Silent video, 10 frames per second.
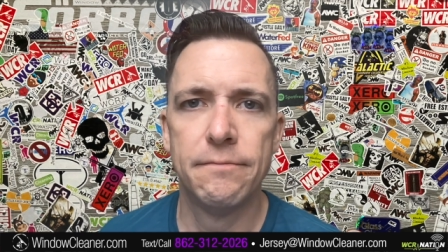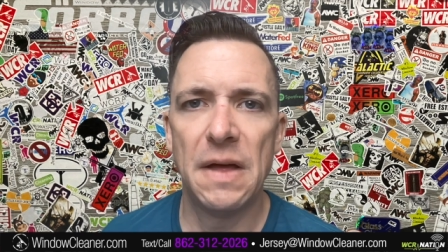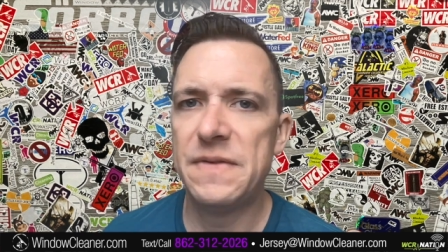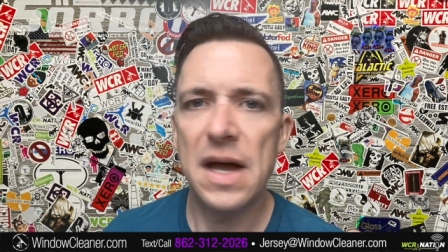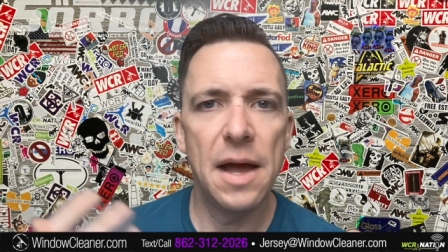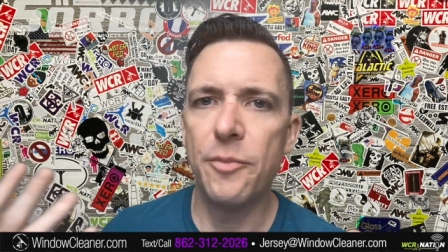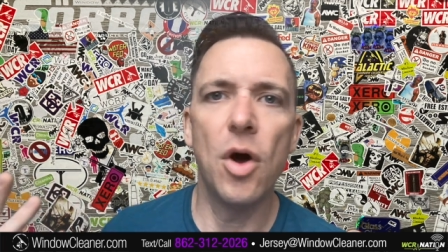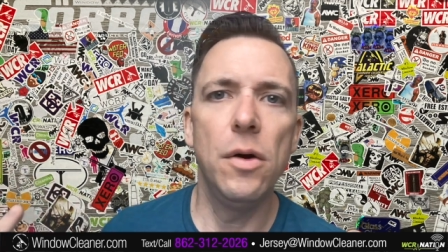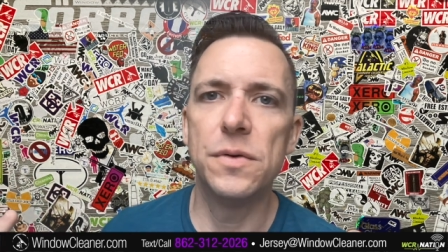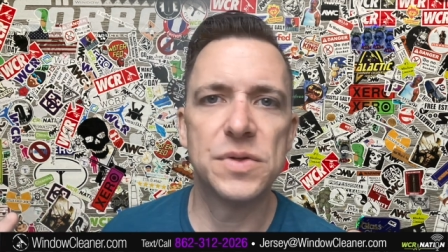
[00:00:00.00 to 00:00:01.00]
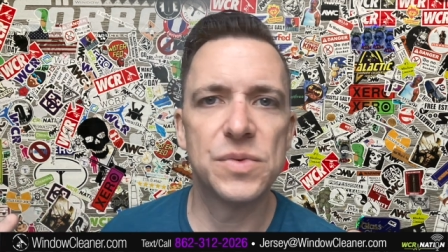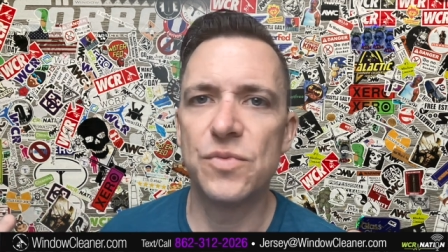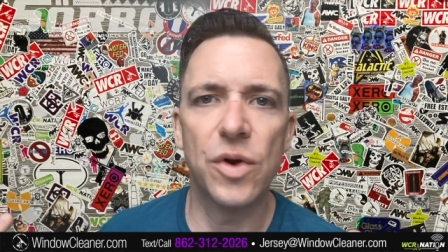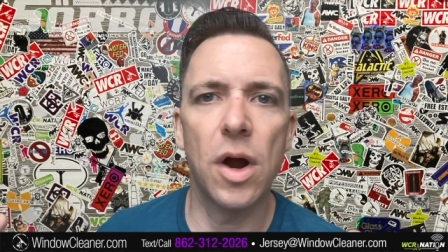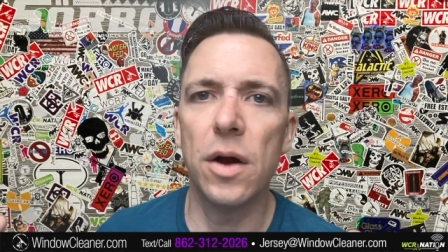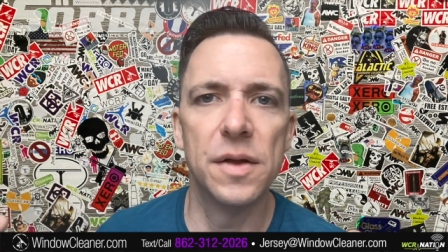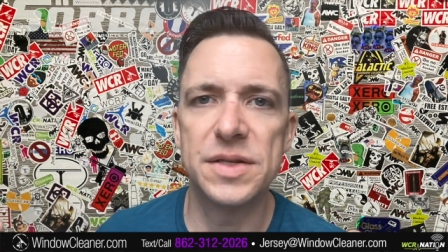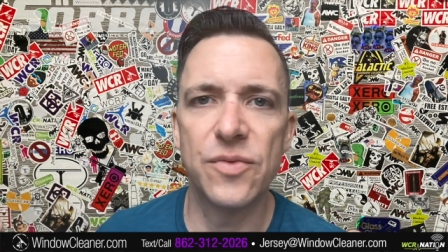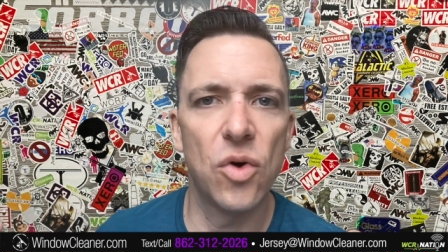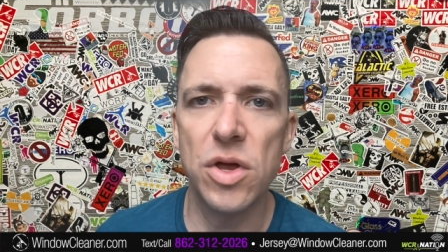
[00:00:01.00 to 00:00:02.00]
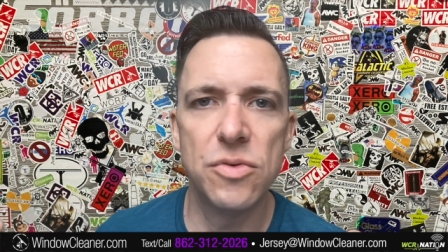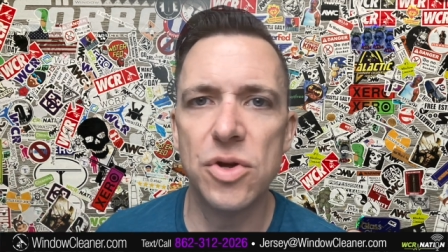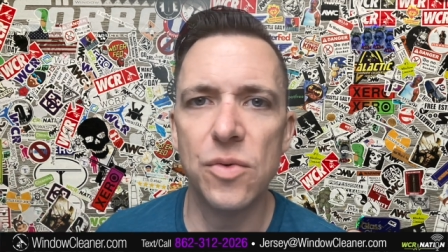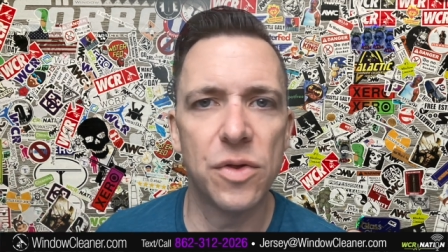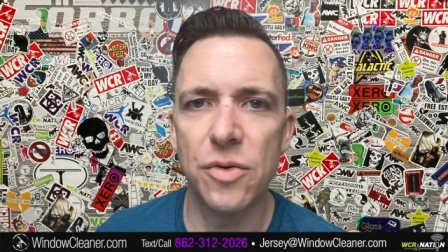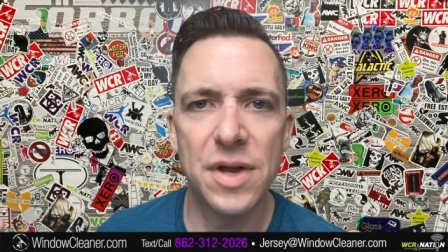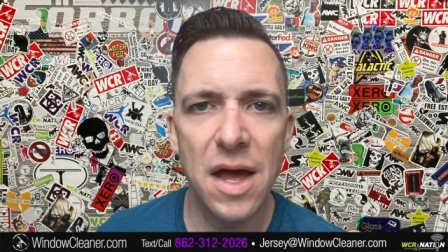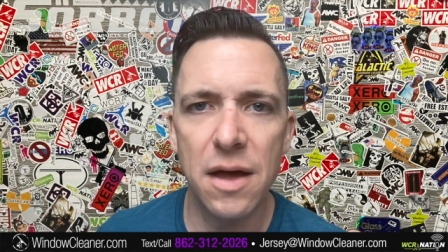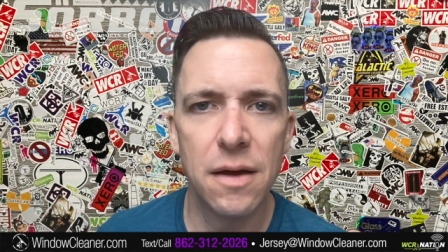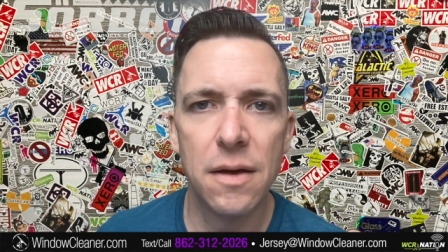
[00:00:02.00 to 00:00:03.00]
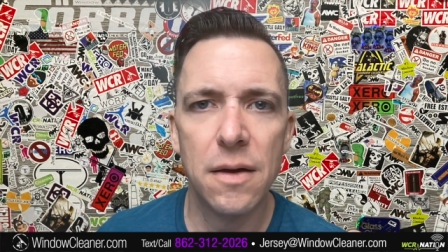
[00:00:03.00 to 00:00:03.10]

And time goes regardless of what you do with your day.